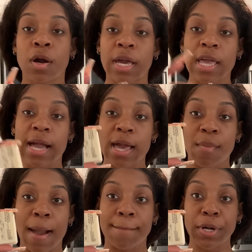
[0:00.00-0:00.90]
Okay, y'all, got
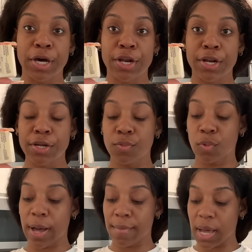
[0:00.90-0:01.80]
my butter
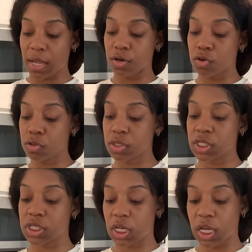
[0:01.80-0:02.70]
while my noodles
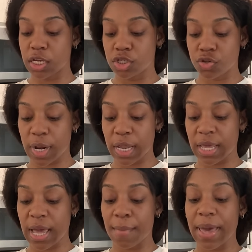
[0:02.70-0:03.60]
are sitting here
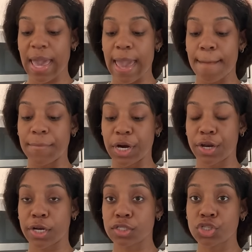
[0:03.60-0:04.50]
draining. I'm gonna add
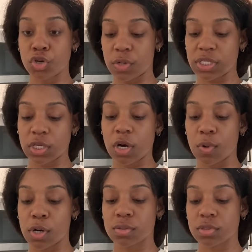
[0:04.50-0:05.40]
butter to it so it
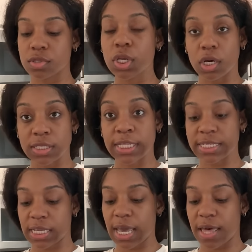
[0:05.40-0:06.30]
won't, you know, stick
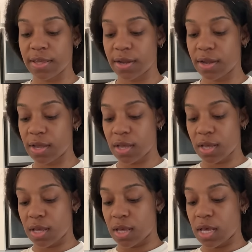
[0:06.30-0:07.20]
together.
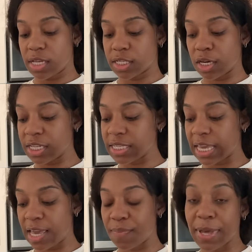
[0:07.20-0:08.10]
So this will
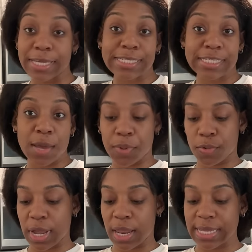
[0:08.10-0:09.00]
keep it
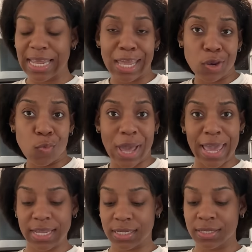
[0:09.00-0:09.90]
separated and
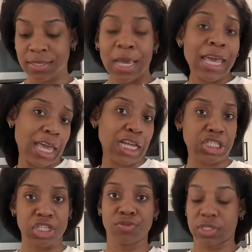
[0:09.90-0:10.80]
wet and
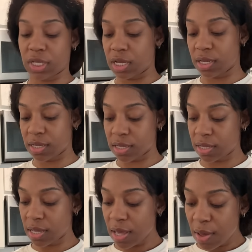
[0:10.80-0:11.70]
juicy.
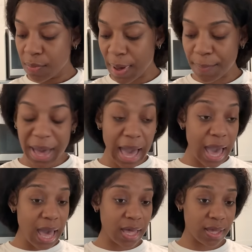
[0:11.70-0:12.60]

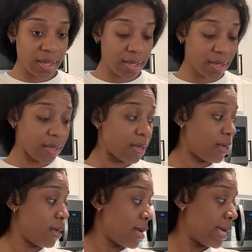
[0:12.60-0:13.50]
Papa,
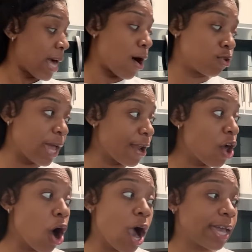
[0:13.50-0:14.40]
on
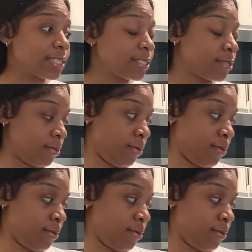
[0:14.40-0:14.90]
that noise.